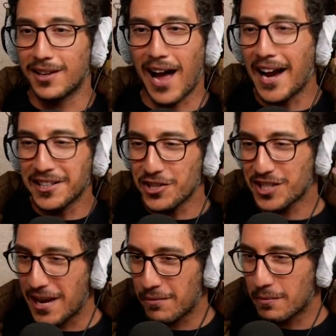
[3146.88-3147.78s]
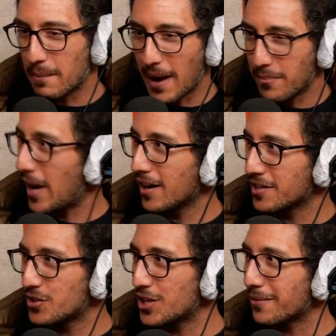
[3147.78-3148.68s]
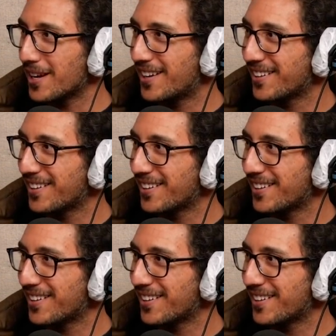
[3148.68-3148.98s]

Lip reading: I can just keep him at my parents', Jamie.